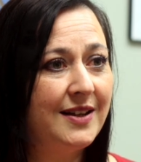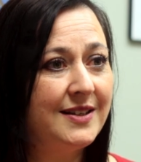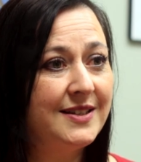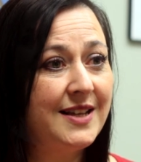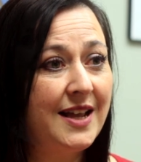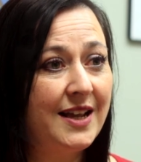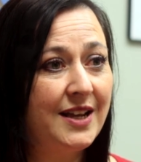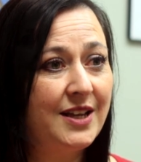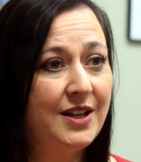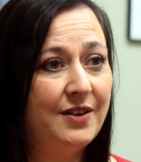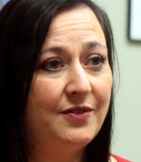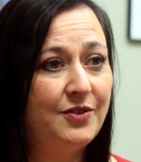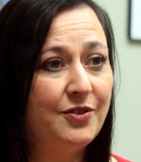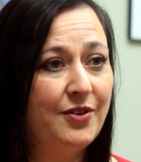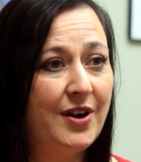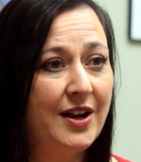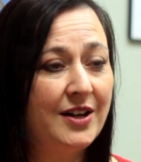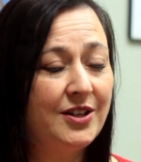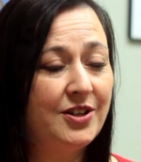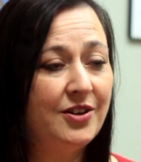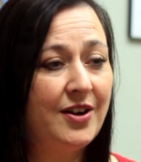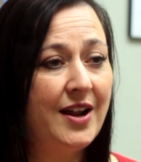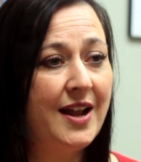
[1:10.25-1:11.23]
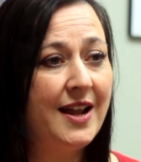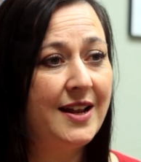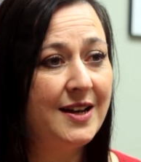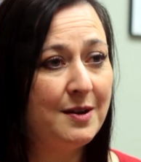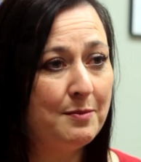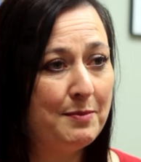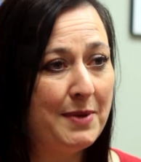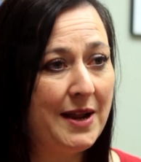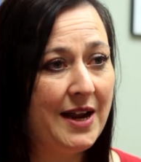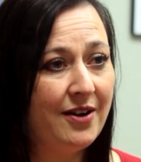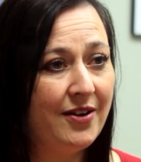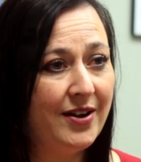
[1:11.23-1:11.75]
executive director and a
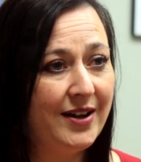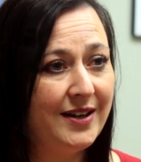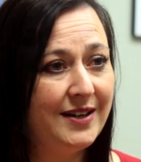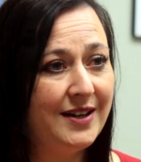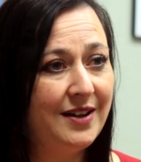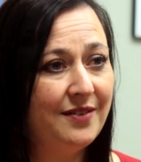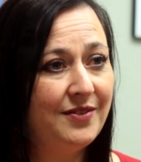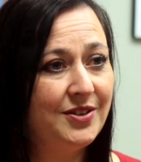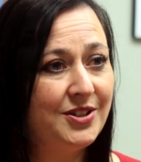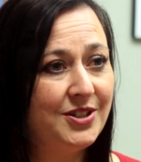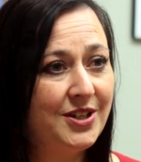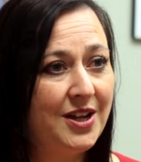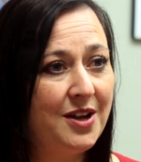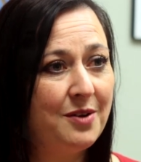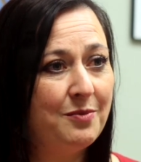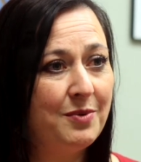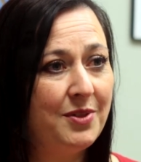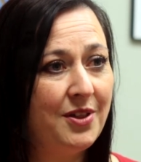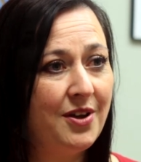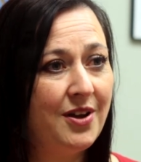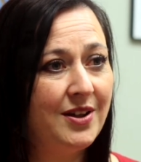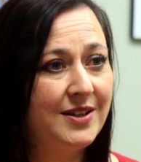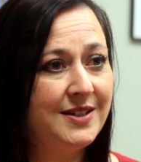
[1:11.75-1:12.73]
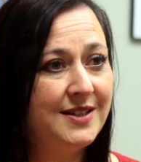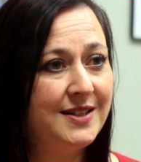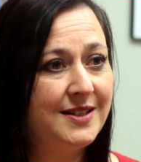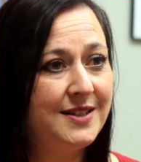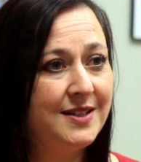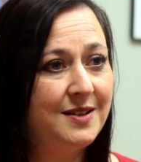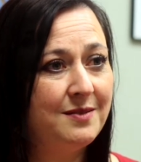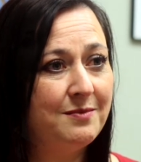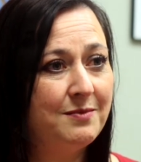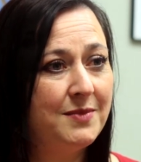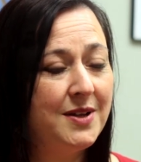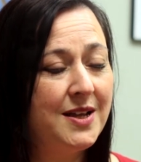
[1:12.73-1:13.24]
parent of a child with
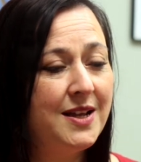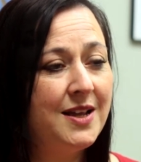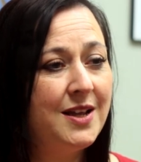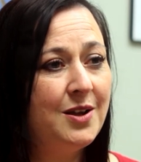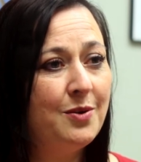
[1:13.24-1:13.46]
autism